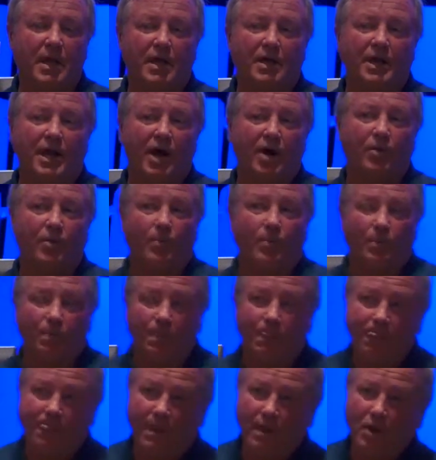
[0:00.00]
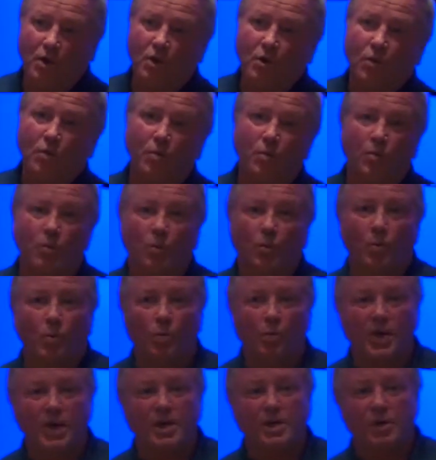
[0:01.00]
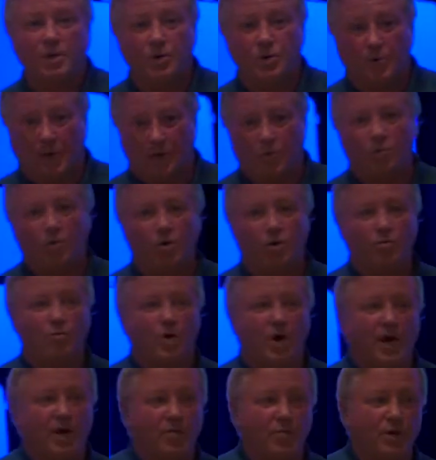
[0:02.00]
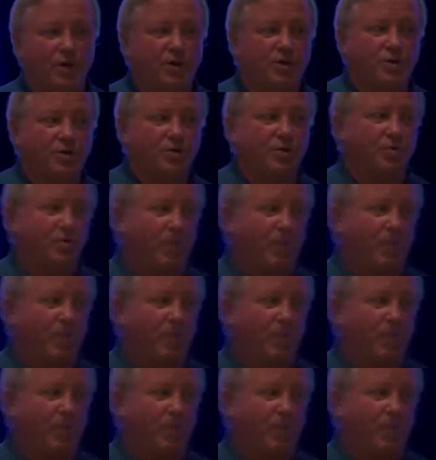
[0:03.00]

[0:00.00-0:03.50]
Now, we do, at Worldwide, we do